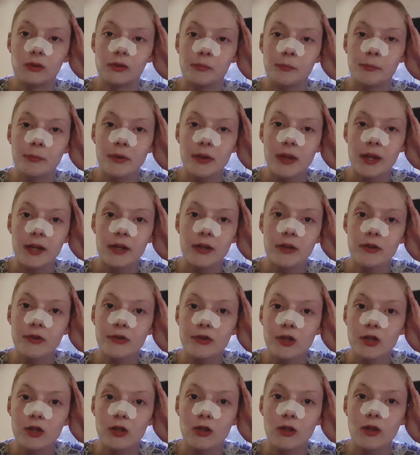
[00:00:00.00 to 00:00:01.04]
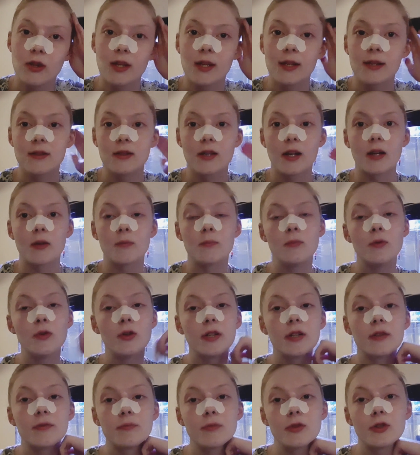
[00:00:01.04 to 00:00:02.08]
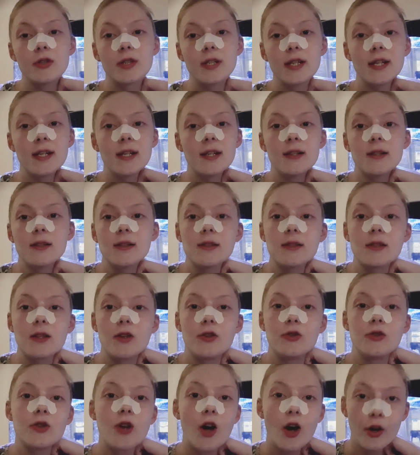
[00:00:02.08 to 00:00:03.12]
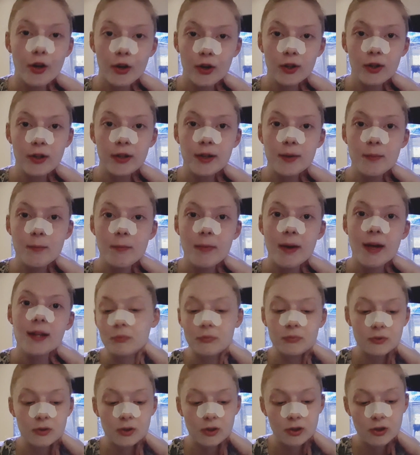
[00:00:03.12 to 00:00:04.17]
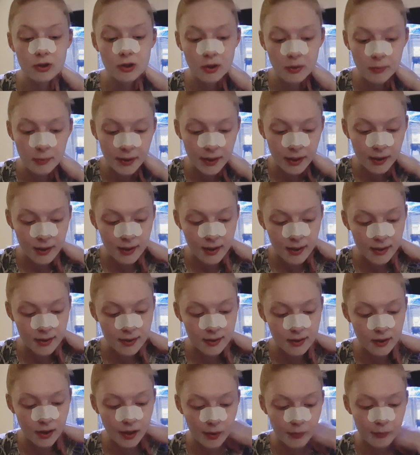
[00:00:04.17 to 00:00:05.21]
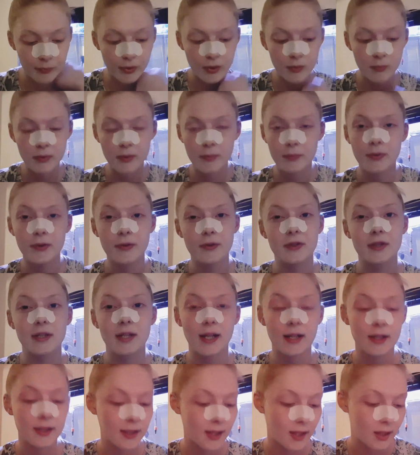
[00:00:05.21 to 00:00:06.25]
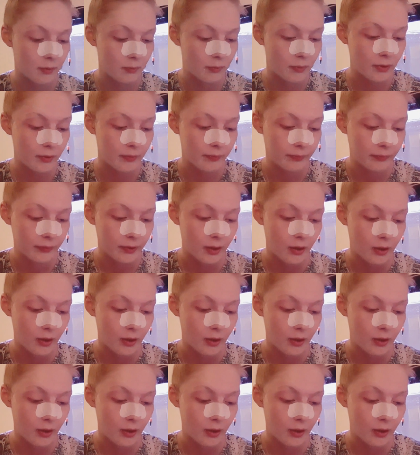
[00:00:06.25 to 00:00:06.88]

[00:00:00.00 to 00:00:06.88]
But then I also do things like morning routines, not including pets. To be honest, I'm probably beauty and animal.